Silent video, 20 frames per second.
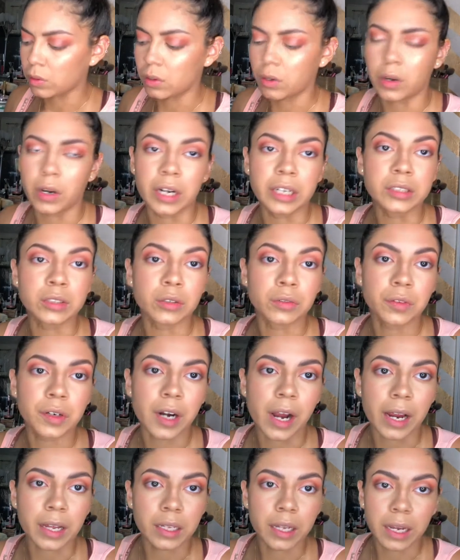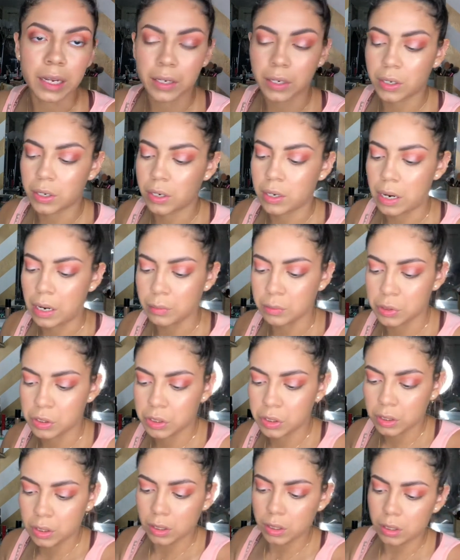Alright, so for eyeliner, I'm
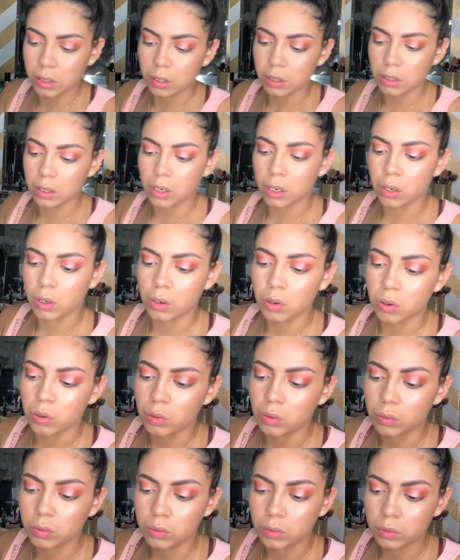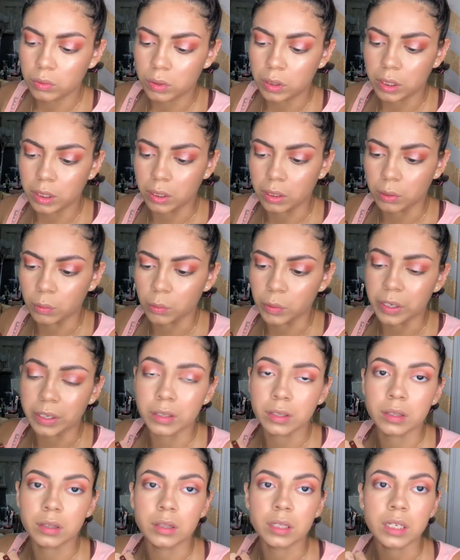just gonna go in with
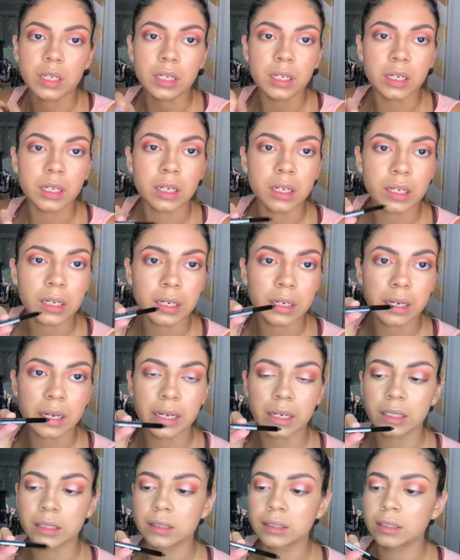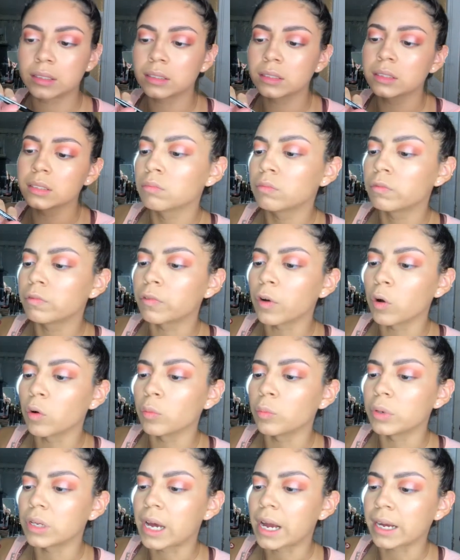the NYX
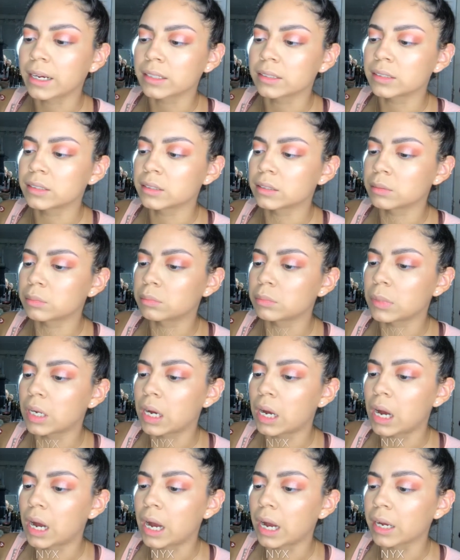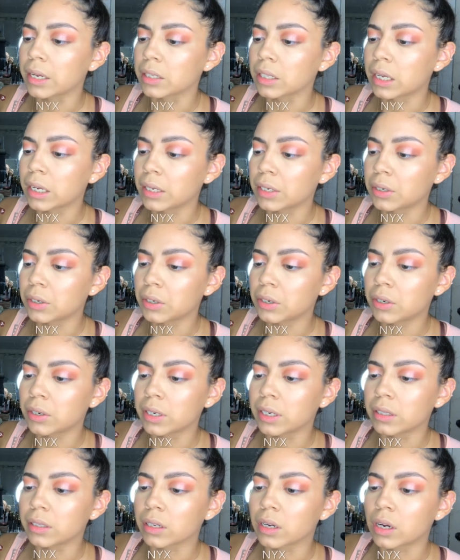Faux Blacks eyeliner
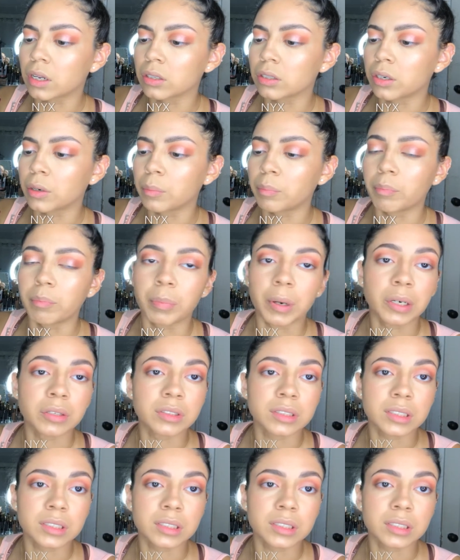in the color Burnt